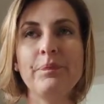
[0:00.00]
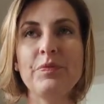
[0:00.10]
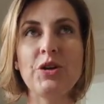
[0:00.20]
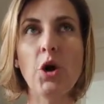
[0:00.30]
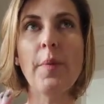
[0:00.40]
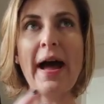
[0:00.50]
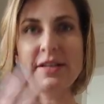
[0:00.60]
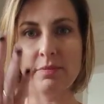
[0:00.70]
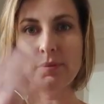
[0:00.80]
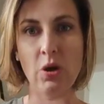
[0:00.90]
you go back
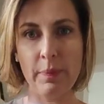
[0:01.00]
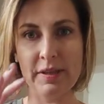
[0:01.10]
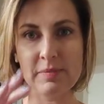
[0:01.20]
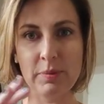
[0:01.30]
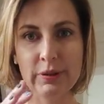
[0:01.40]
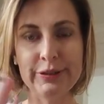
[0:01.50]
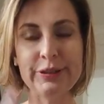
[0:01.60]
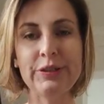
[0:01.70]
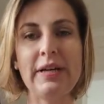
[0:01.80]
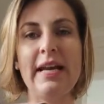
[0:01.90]
to blow up this
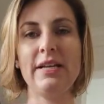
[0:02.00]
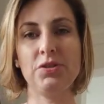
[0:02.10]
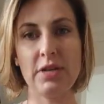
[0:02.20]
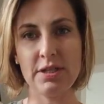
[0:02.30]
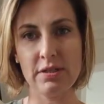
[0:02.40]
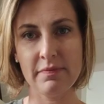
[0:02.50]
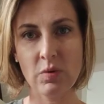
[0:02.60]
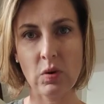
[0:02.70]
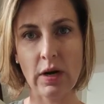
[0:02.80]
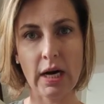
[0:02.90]
balloon and it stretches
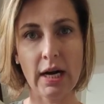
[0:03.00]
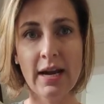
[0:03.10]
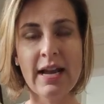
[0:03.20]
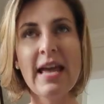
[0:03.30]
more,